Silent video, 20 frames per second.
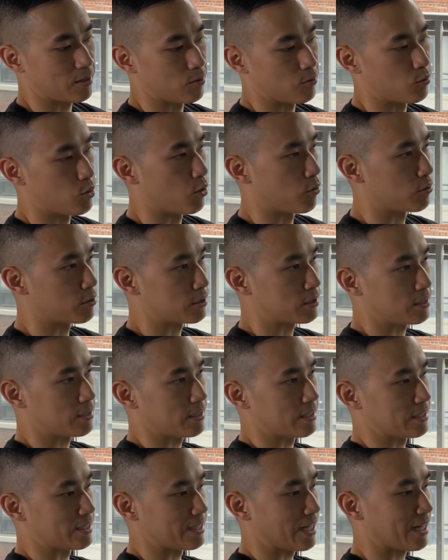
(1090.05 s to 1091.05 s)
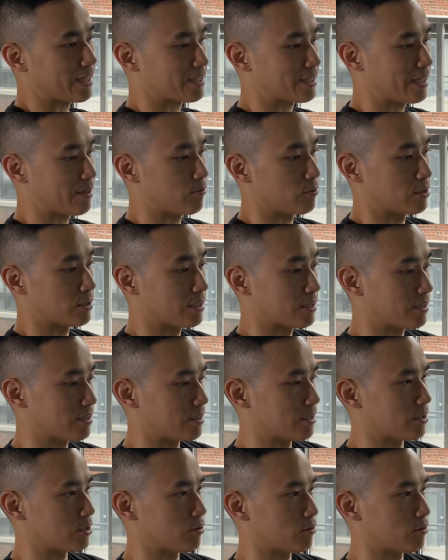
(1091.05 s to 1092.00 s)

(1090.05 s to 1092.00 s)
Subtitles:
the rowers to the exact same resistance.